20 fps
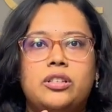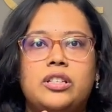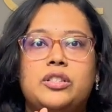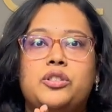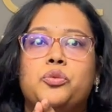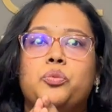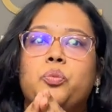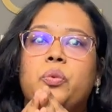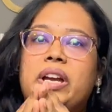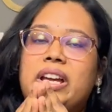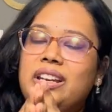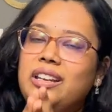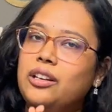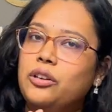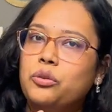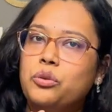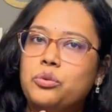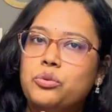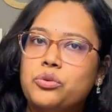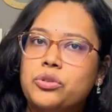it's very
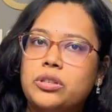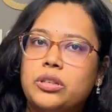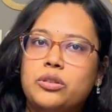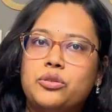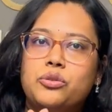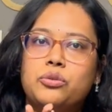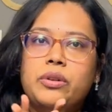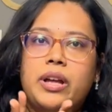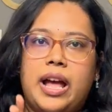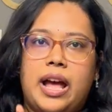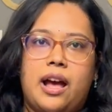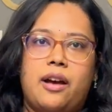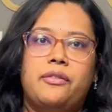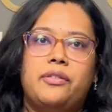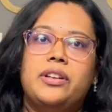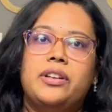crucial to have a